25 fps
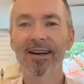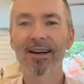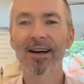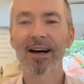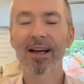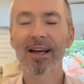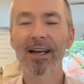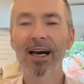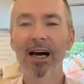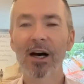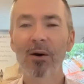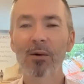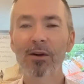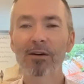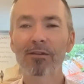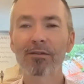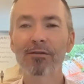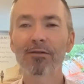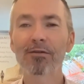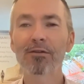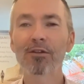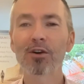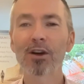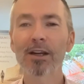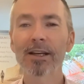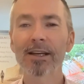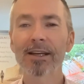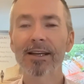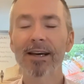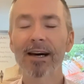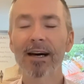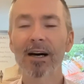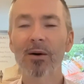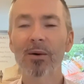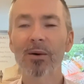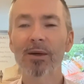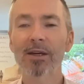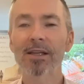allow it fully
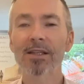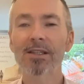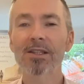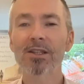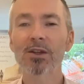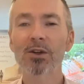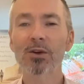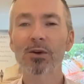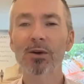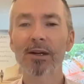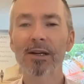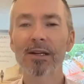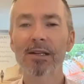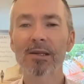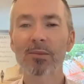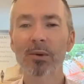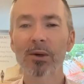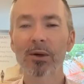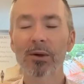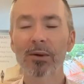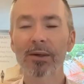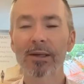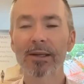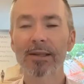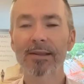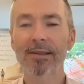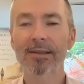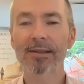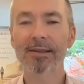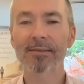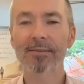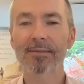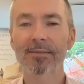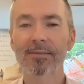now into your experience.